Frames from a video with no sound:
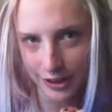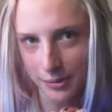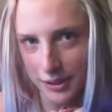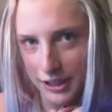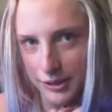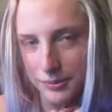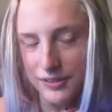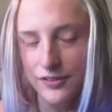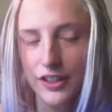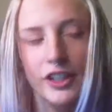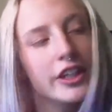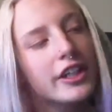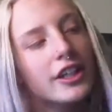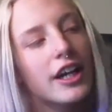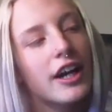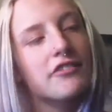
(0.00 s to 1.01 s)
It makes me
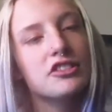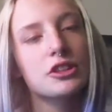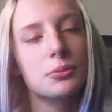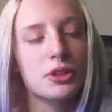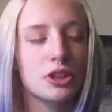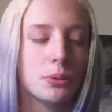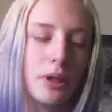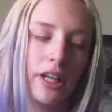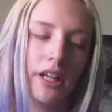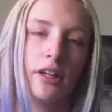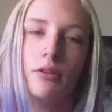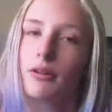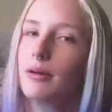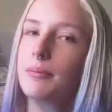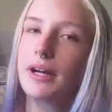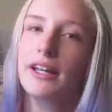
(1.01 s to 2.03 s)
very uncomfortable, so when I
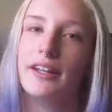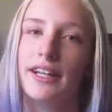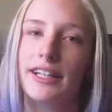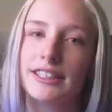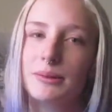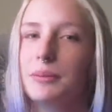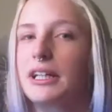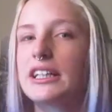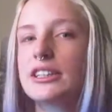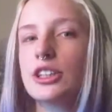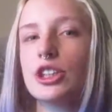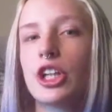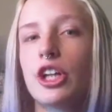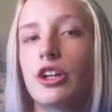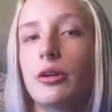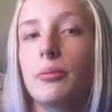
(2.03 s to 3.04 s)
rub my legs up against
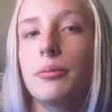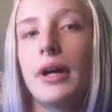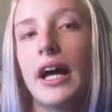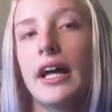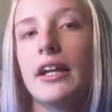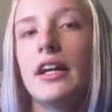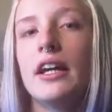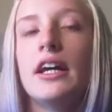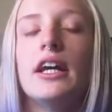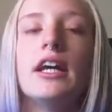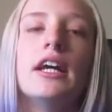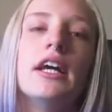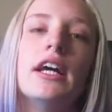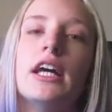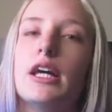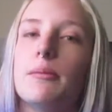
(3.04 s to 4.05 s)
each other in bed,
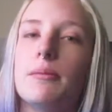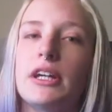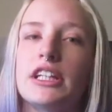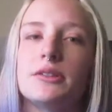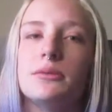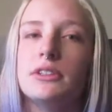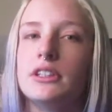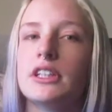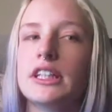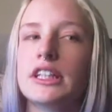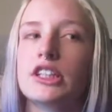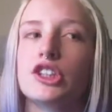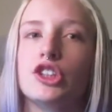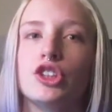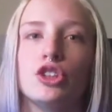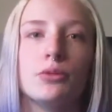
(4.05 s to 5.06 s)
it makes me
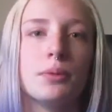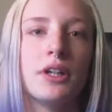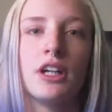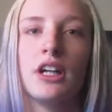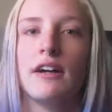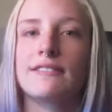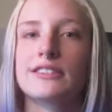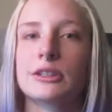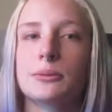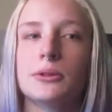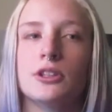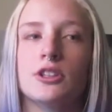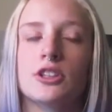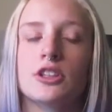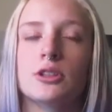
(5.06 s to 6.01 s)
super uncomfortable.